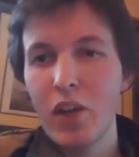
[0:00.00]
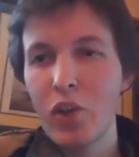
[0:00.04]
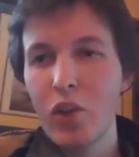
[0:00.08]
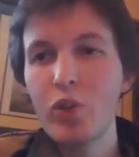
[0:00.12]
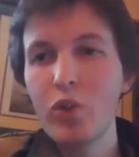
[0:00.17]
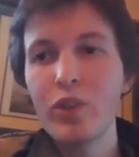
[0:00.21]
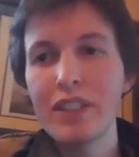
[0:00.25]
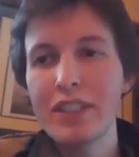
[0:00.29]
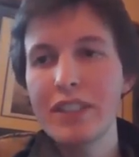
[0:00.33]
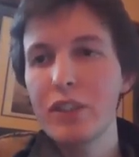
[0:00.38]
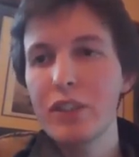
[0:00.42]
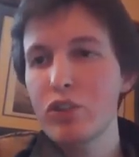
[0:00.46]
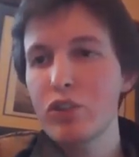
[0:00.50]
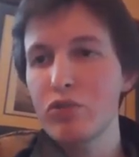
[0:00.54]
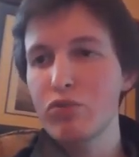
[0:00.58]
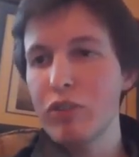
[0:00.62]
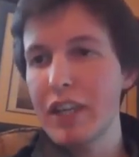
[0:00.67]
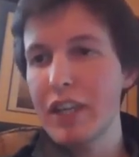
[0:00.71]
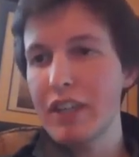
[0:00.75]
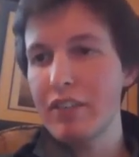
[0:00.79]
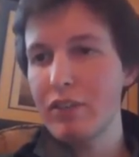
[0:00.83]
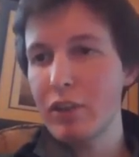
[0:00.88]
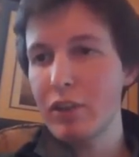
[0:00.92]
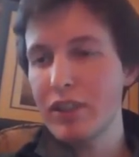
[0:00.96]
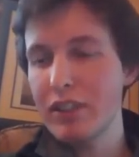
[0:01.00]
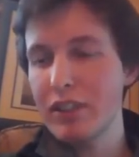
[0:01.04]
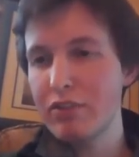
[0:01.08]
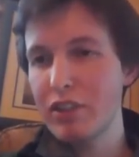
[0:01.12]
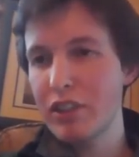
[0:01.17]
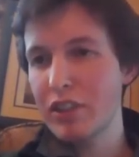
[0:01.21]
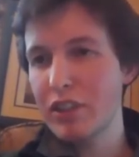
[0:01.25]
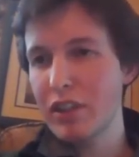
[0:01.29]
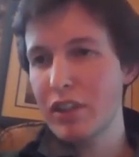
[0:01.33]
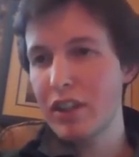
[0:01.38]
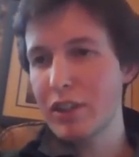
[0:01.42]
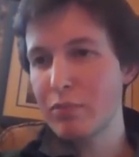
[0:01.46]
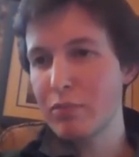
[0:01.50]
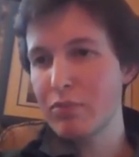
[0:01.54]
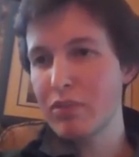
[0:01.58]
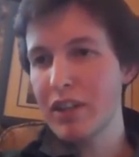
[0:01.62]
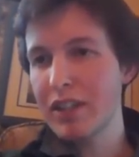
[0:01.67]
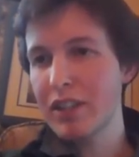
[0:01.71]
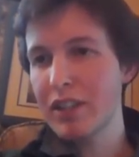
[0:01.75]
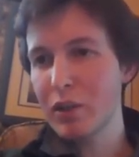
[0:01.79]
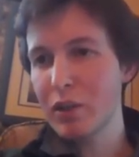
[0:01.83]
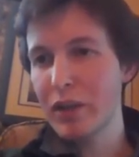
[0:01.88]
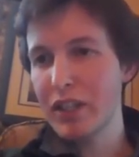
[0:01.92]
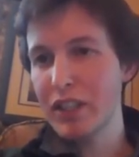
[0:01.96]
you can still just write your own differential
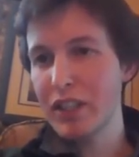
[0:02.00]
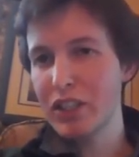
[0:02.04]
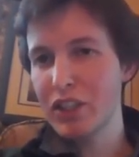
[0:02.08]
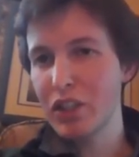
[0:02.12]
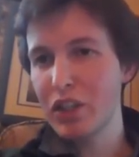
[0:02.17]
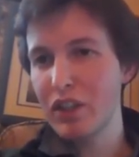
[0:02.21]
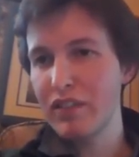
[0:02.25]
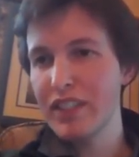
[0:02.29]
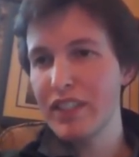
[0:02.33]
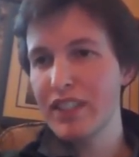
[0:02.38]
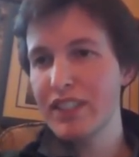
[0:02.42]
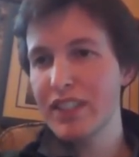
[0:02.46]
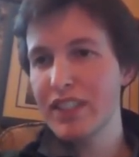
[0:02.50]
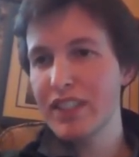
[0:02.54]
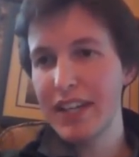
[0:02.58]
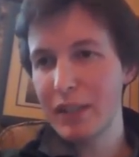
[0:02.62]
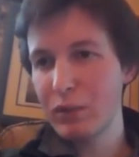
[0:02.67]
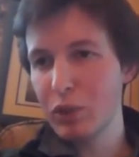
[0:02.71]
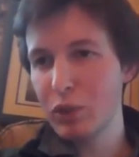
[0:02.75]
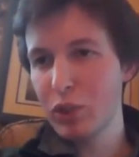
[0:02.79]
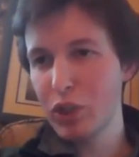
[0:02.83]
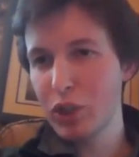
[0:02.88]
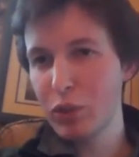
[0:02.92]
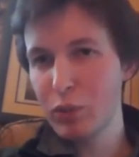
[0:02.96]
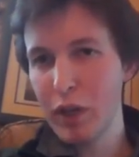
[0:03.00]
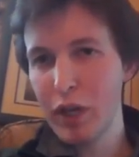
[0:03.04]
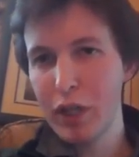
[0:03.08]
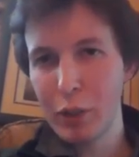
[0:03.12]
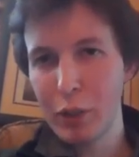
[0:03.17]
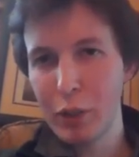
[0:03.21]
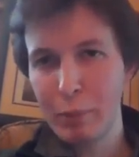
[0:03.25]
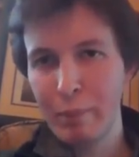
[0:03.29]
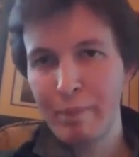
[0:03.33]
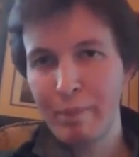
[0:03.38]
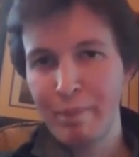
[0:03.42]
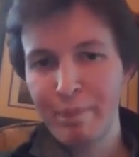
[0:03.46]
algebraic equation solvers and it will just work.